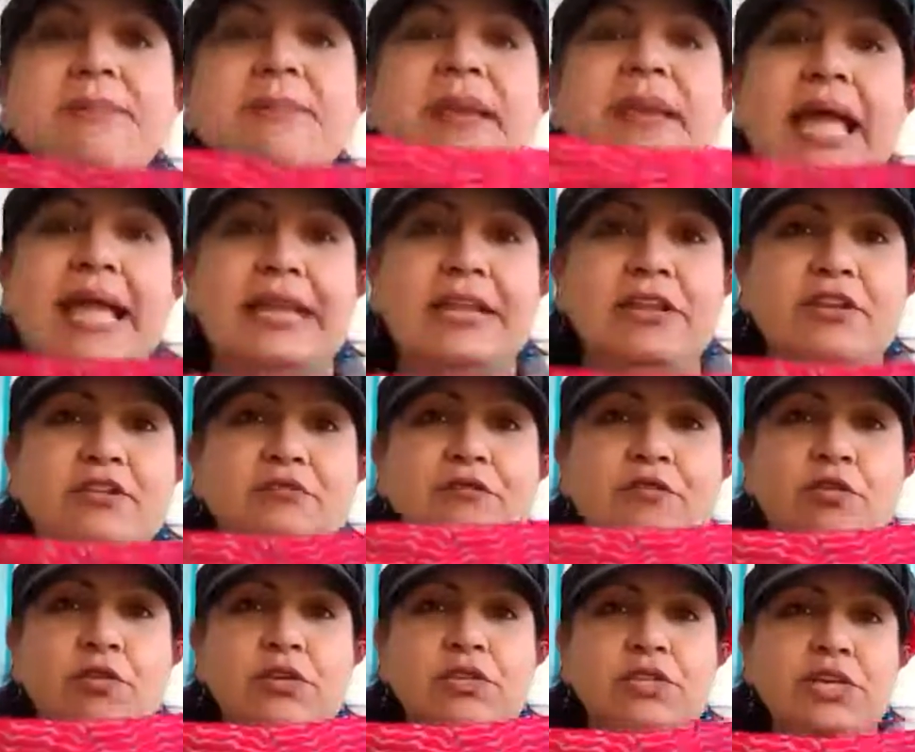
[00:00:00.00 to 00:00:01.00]

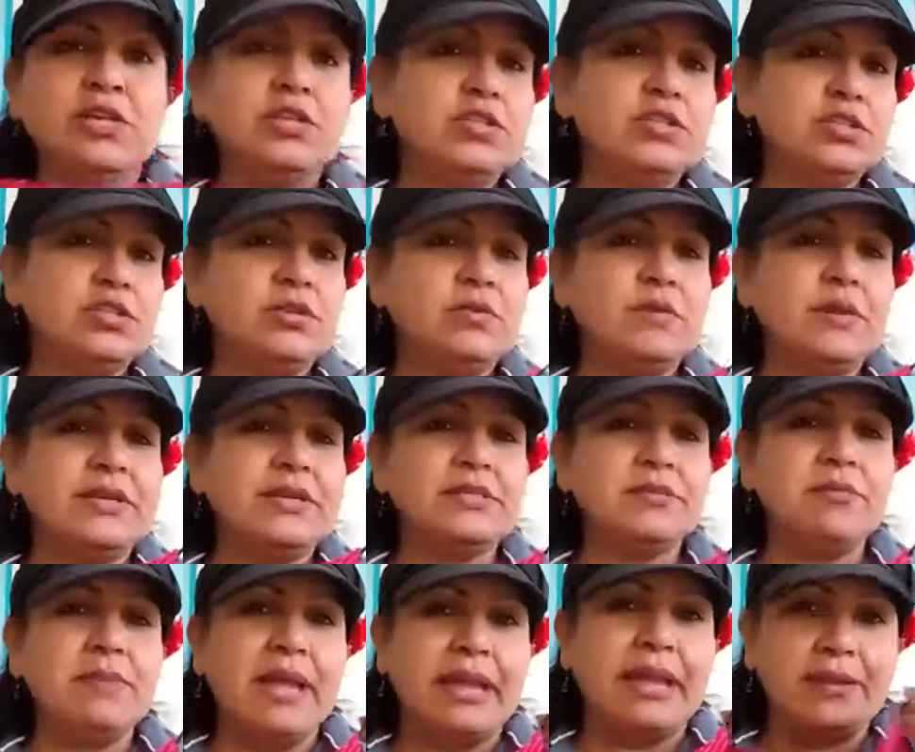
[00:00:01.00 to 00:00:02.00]
blindfold. Do you know what
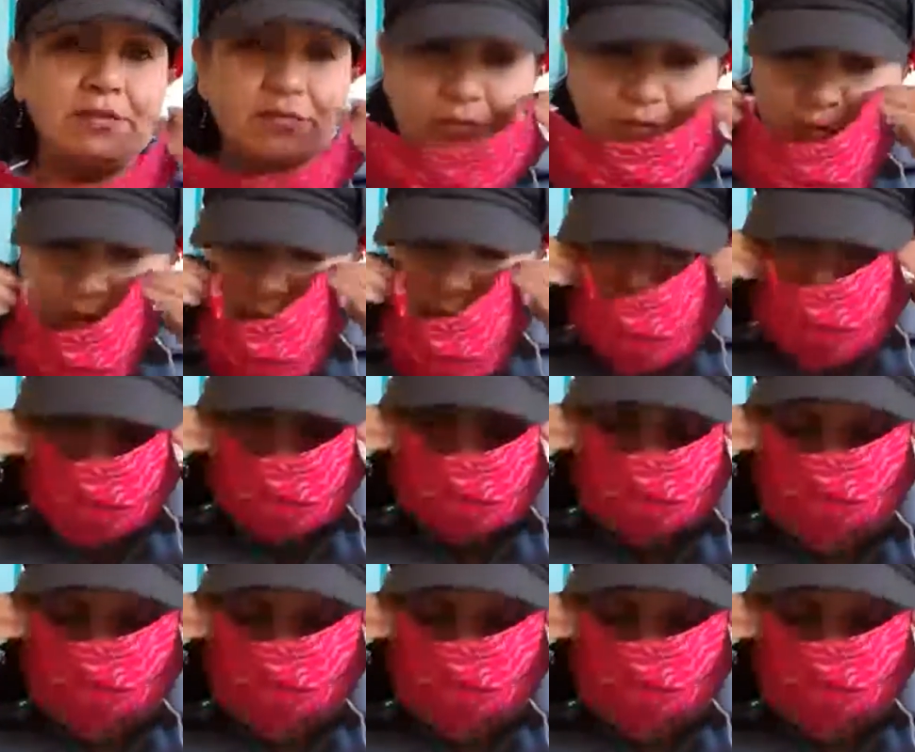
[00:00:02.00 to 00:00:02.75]
is blindfold?